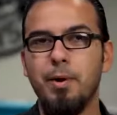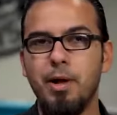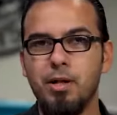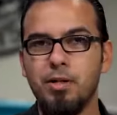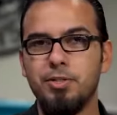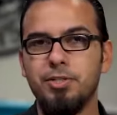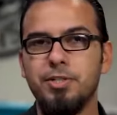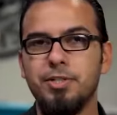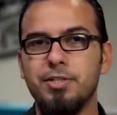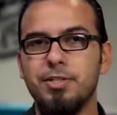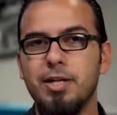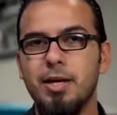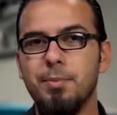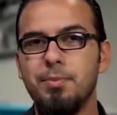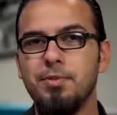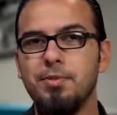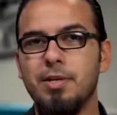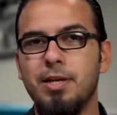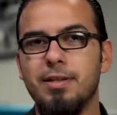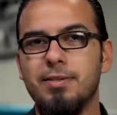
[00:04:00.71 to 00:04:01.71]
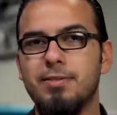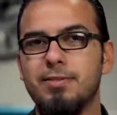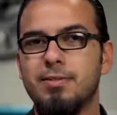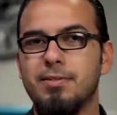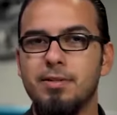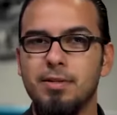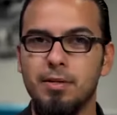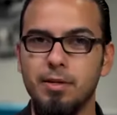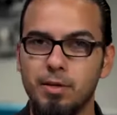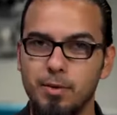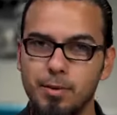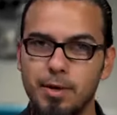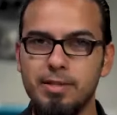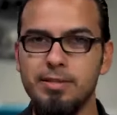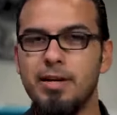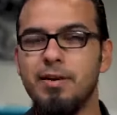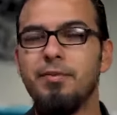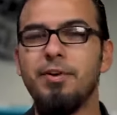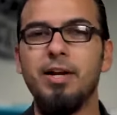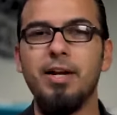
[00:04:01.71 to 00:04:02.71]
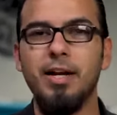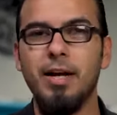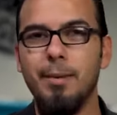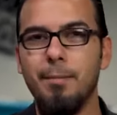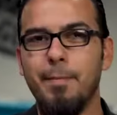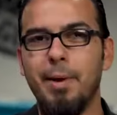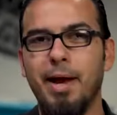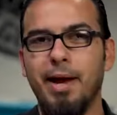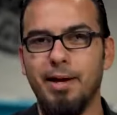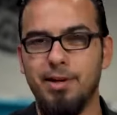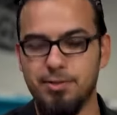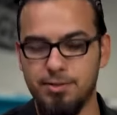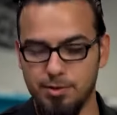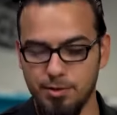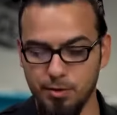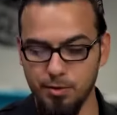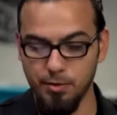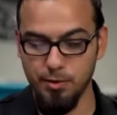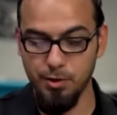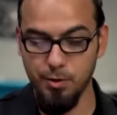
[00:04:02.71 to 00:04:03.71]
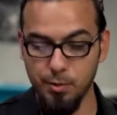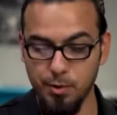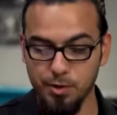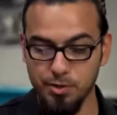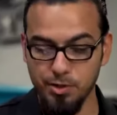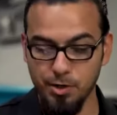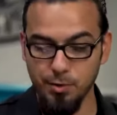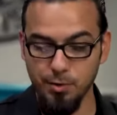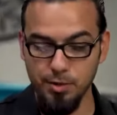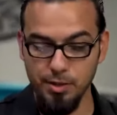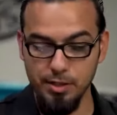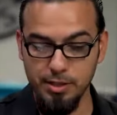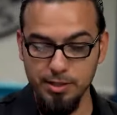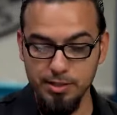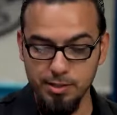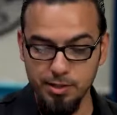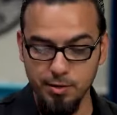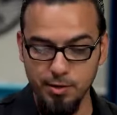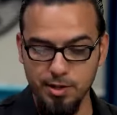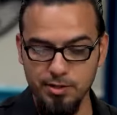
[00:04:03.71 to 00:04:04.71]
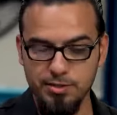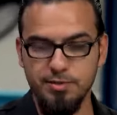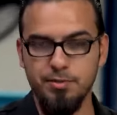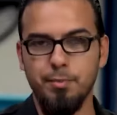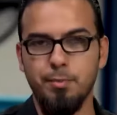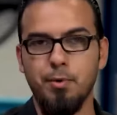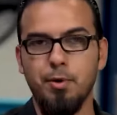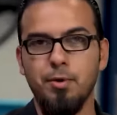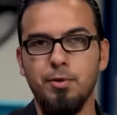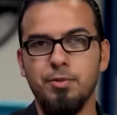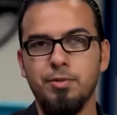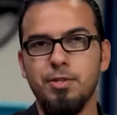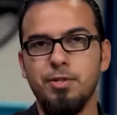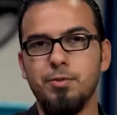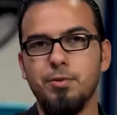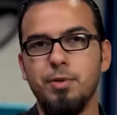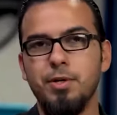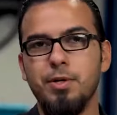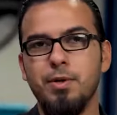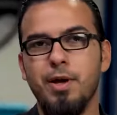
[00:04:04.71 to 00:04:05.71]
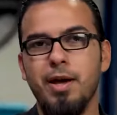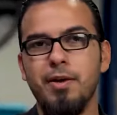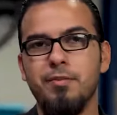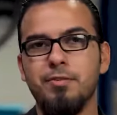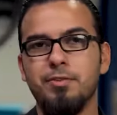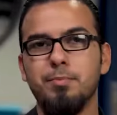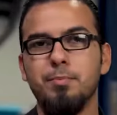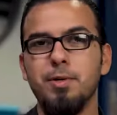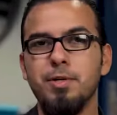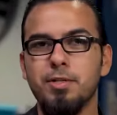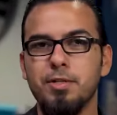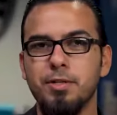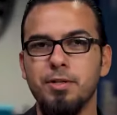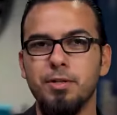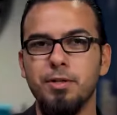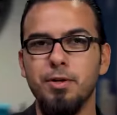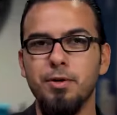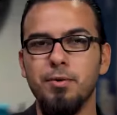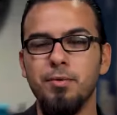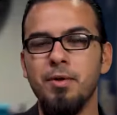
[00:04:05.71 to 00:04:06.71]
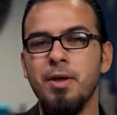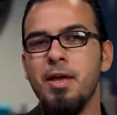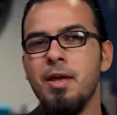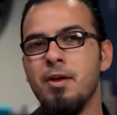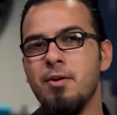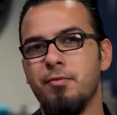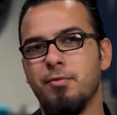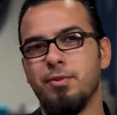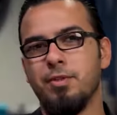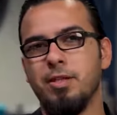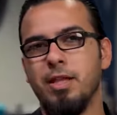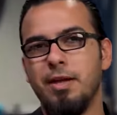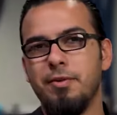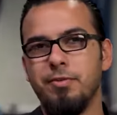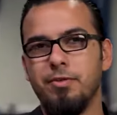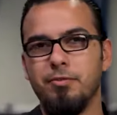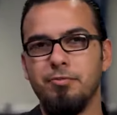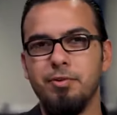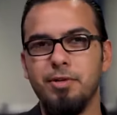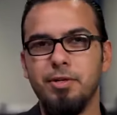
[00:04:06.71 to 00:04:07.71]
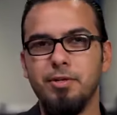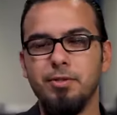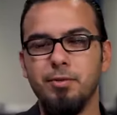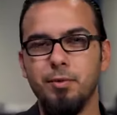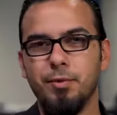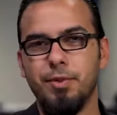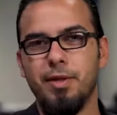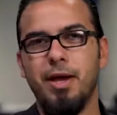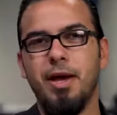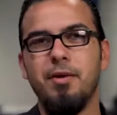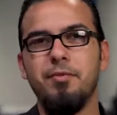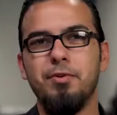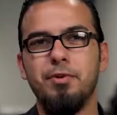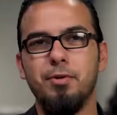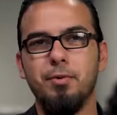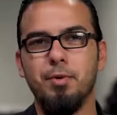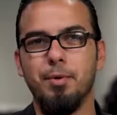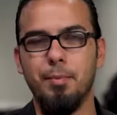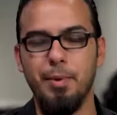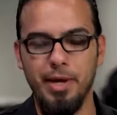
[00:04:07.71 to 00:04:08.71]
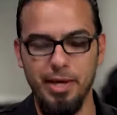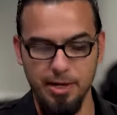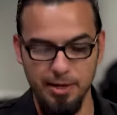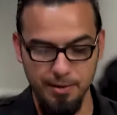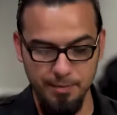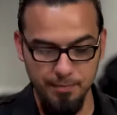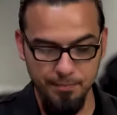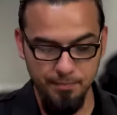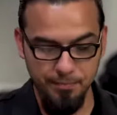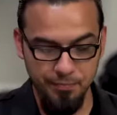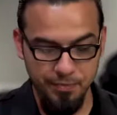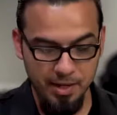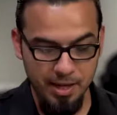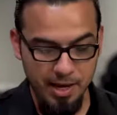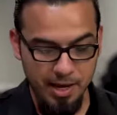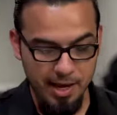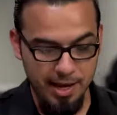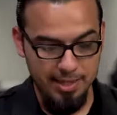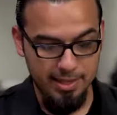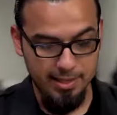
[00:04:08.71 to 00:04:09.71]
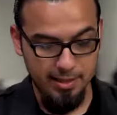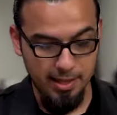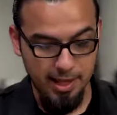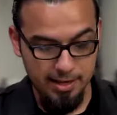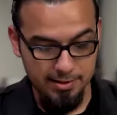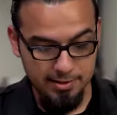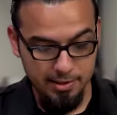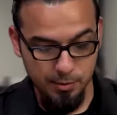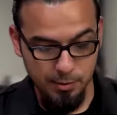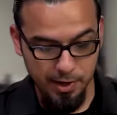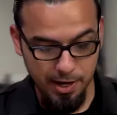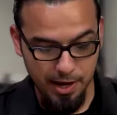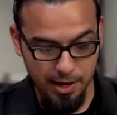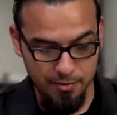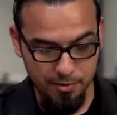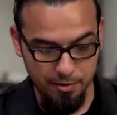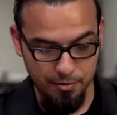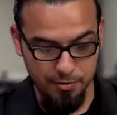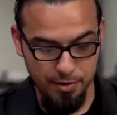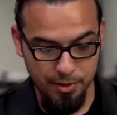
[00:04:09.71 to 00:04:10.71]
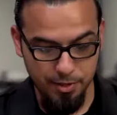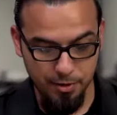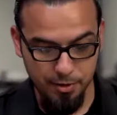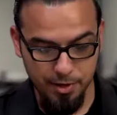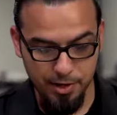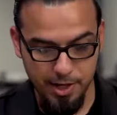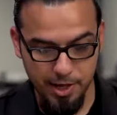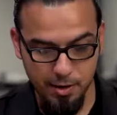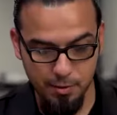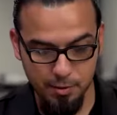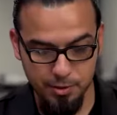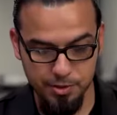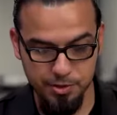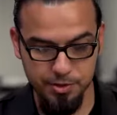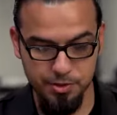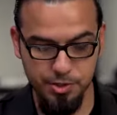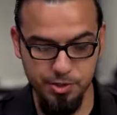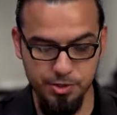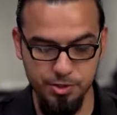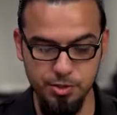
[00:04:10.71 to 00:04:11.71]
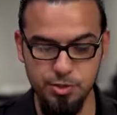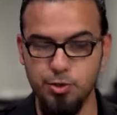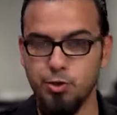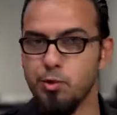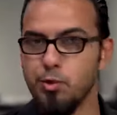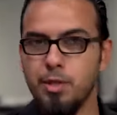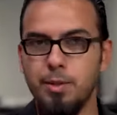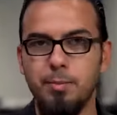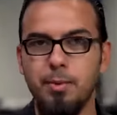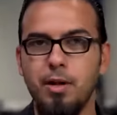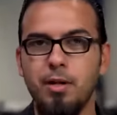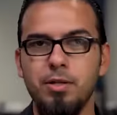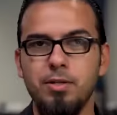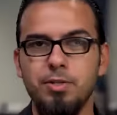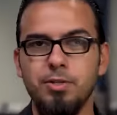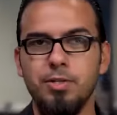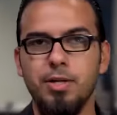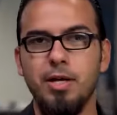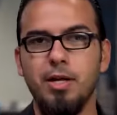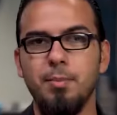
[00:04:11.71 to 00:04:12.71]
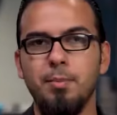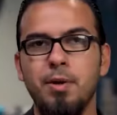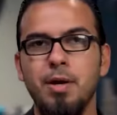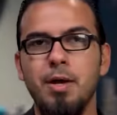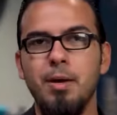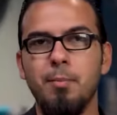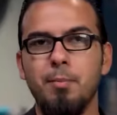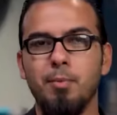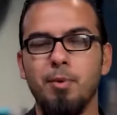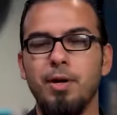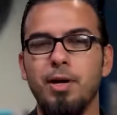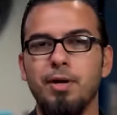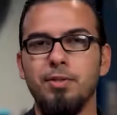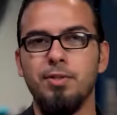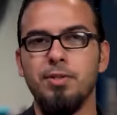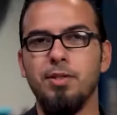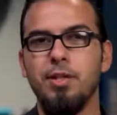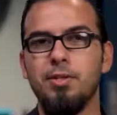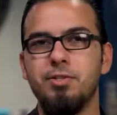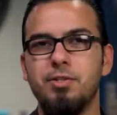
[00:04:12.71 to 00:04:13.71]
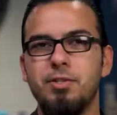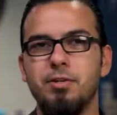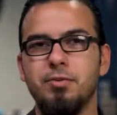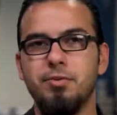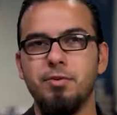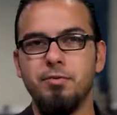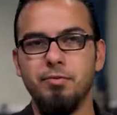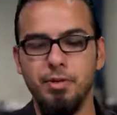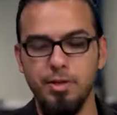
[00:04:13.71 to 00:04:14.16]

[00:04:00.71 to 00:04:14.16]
polishing steps, it's never going to come back. So you want to start with the least aggressive approach. This way you have as much clear coat for the life of the vehicle without having to repaint it. And then lastly, we have our V38, which is just a jeweling polish to help bring out the luster of your